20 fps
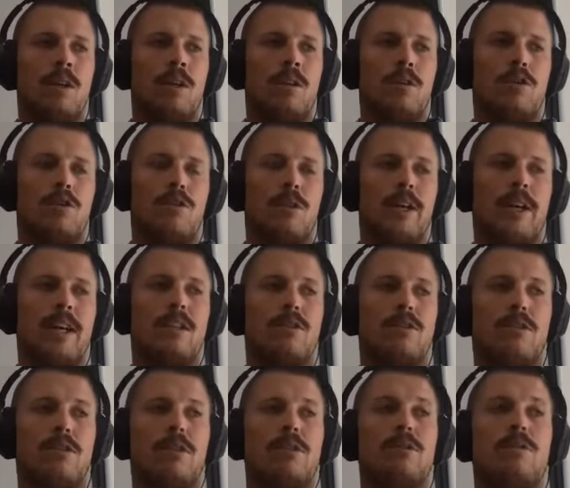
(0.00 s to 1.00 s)
the short
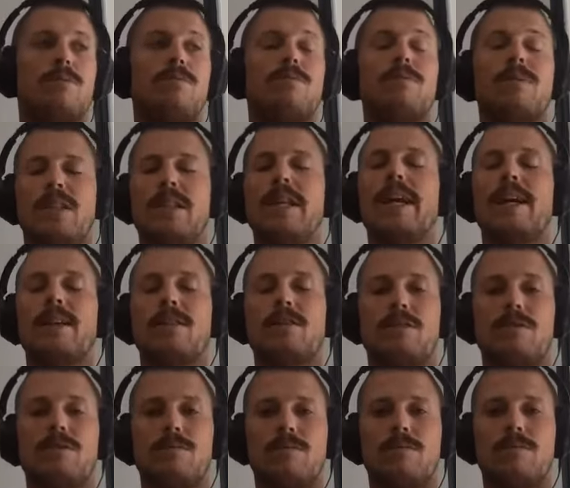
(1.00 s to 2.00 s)
answer is
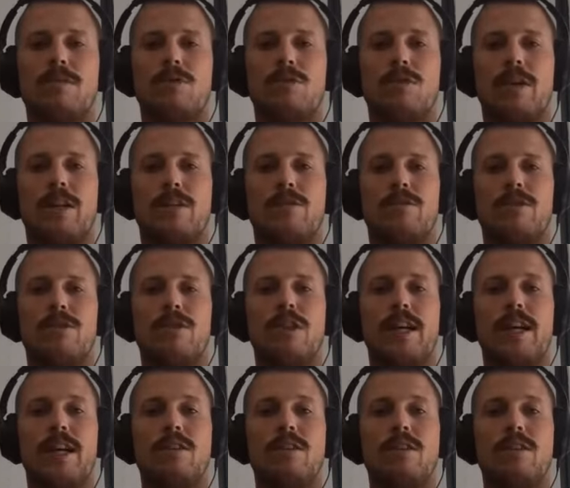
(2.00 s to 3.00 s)
yes.
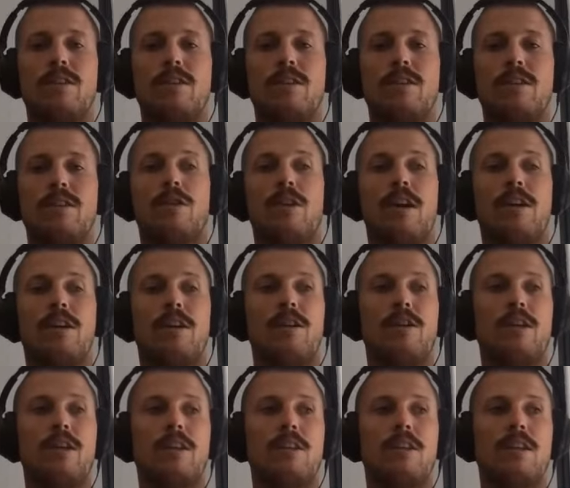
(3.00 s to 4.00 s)
Not, I
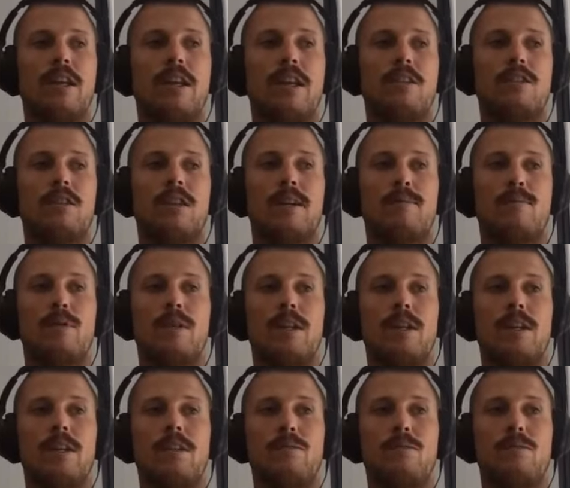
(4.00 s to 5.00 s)
don't think the next couple of
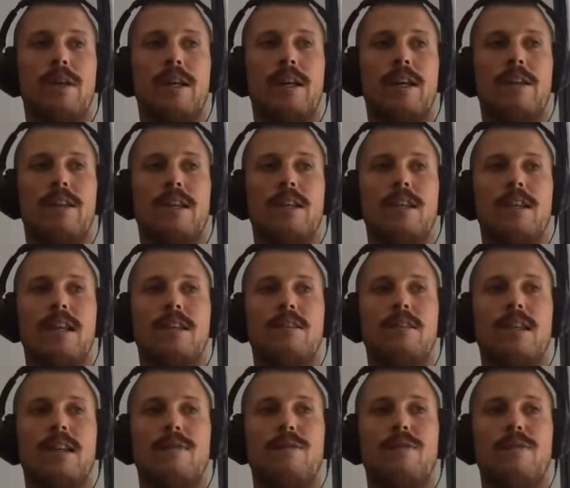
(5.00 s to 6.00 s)
years, but I think
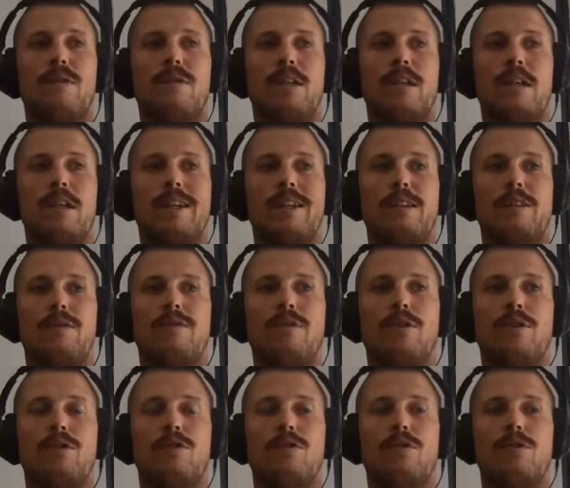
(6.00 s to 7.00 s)
that's definitely like the
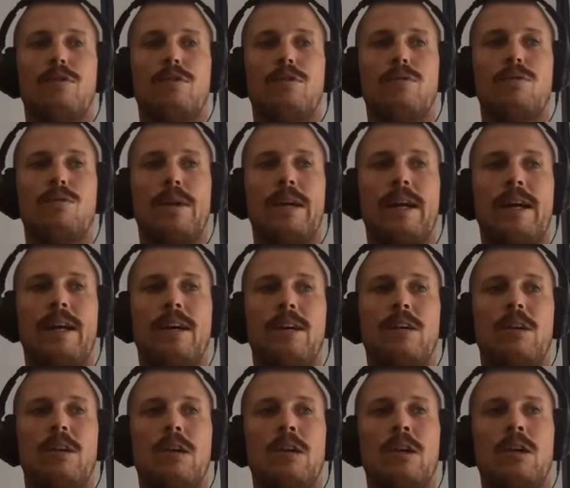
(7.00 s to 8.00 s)
future of
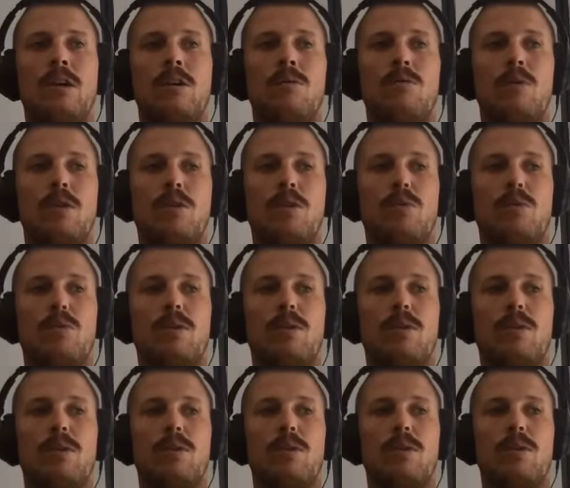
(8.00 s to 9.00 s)
where, once
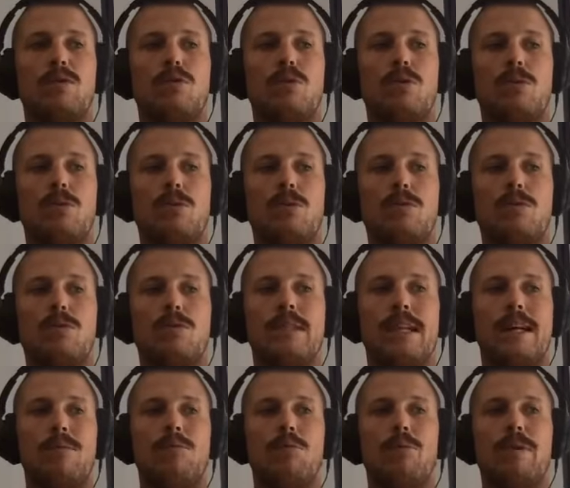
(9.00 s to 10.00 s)
we've got the tools,
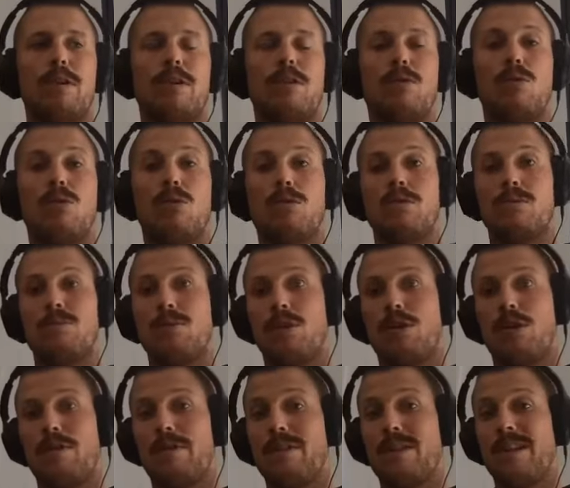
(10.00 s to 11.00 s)
that will be awesome to
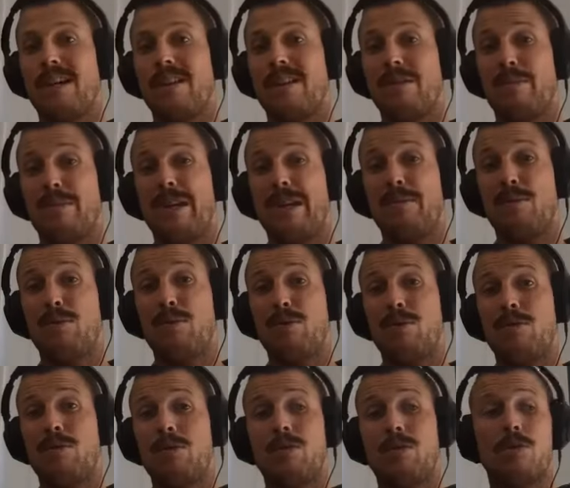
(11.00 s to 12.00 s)
offer to other people,
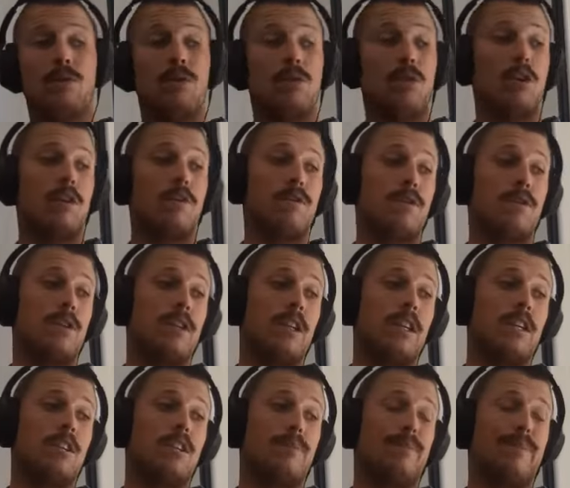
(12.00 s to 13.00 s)
to offer an
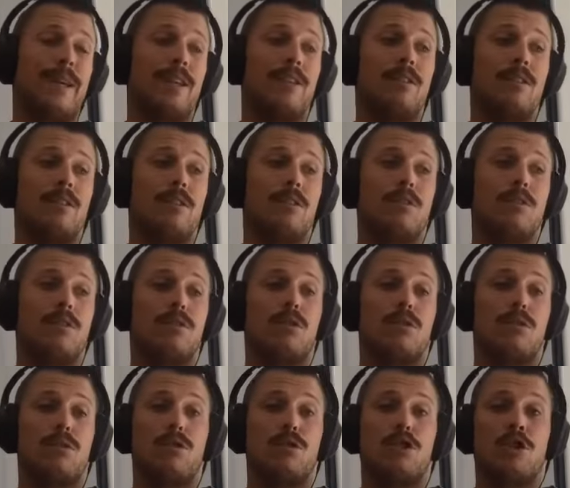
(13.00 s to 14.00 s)
independent
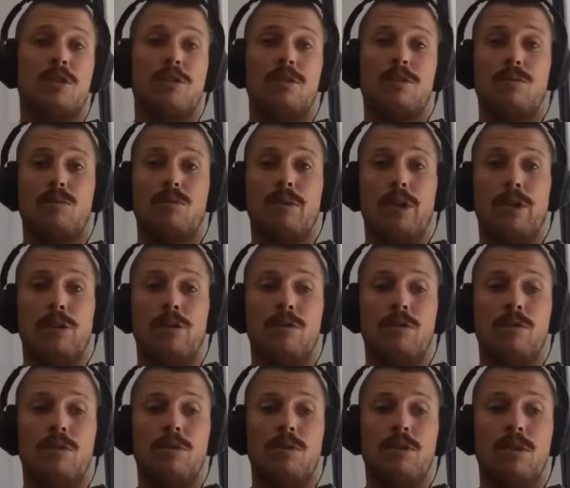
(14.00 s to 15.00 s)
solution where you